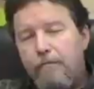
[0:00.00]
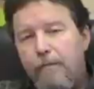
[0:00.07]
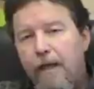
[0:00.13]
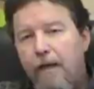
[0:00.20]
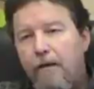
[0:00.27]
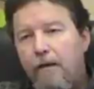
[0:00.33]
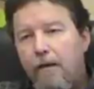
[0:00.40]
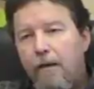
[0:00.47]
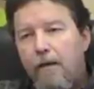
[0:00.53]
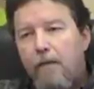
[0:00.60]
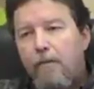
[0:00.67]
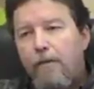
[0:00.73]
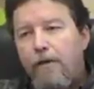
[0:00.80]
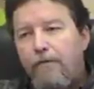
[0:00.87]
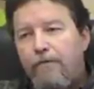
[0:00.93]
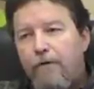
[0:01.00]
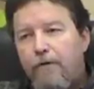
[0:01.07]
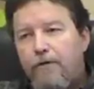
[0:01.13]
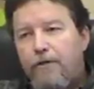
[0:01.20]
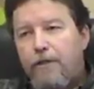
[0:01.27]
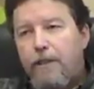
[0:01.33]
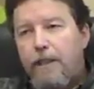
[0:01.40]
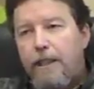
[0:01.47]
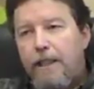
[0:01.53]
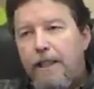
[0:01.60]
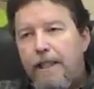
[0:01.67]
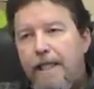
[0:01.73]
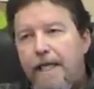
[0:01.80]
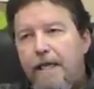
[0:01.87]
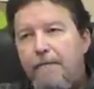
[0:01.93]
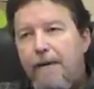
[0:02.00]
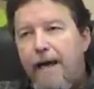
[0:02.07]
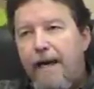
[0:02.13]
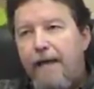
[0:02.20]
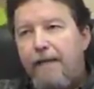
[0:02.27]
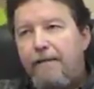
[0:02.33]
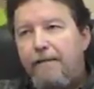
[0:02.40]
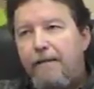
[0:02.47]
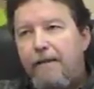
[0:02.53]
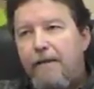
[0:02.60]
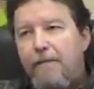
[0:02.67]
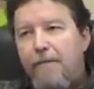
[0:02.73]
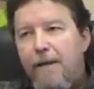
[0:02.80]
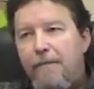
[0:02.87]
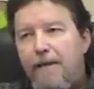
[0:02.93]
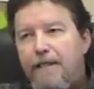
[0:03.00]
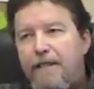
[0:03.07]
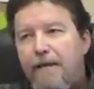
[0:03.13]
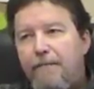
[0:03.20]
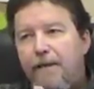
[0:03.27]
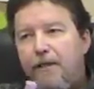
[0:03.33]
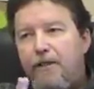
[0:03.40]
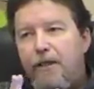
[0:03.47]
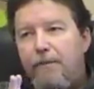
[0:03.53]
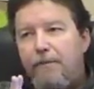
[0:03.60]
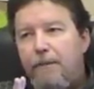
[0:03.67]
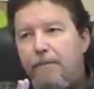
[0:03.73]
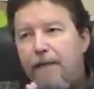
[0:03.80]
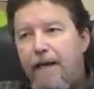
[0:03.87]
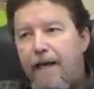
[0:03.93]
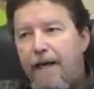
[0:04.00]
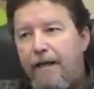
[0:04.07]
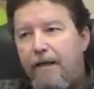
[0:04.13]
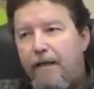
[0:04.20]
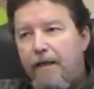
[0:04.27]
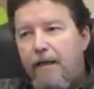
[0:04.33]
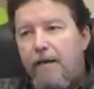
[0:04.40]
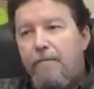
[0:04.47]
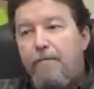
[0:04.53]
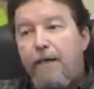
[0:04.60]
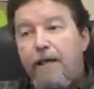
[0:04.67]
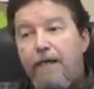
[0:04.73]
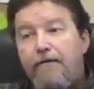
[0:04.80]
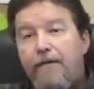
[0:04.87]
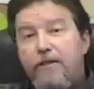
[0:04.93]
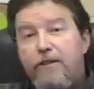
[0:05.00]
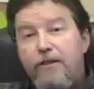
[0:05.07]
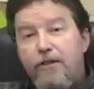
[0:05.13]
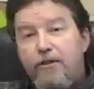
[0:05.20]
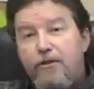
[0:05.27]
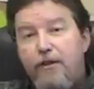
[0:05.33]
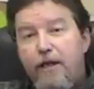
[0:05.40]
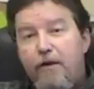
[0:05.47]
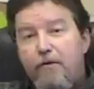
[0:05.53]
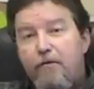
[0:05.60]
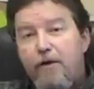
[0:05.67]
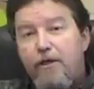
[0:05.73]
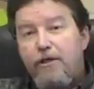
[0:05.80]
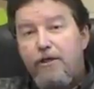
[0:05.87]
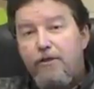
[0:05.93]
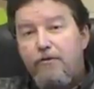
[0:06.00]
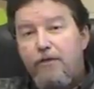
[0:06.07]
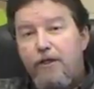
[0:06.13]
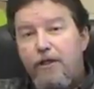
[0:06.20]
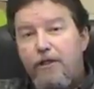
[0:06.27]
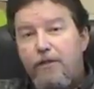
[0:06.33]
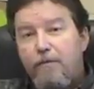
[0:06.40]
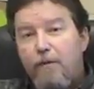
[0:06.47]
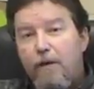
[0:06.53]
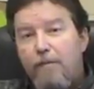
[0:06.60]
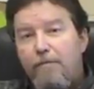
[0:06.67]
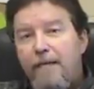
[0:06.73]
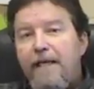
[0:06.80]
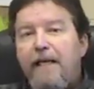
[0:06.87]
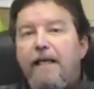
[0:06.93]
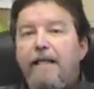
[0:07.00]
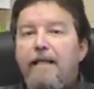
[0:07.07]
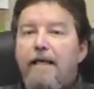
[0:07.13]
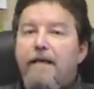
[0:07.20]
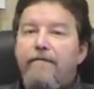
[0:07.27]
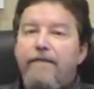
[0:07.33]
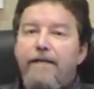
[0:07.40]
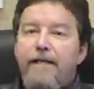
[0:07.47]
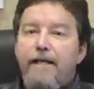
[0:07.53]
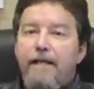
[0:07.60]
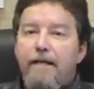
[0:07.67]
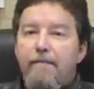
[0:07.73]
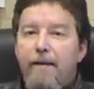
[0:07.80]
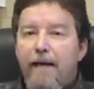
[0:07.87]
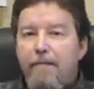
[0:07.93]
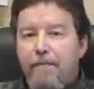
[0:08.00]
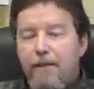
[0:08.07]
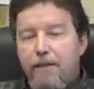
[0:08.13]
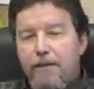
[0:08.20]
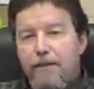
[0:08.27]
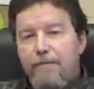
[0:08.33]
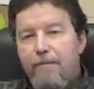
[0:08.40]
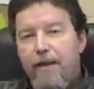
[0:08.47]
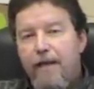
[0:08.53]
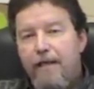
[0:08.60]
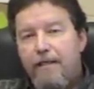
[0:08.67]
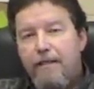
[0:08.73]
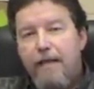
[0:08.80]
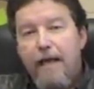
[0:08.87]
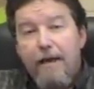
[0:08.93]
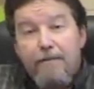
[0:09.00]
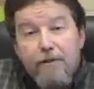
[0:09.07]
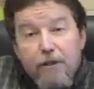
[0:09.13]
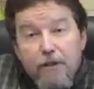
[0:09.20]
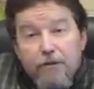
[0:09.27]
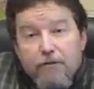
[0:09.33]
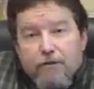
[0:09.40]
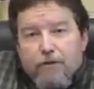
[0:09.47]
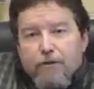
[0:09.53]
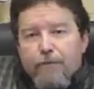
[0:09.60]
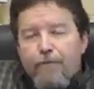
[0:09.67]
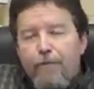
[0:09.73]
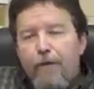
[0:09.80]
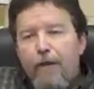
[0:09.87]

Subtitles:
Now, when you first think about it, there may be some that jump to mind. Many of us in the Judeo-Christian tradition will immediately think of the Ten Commandments as absolutes.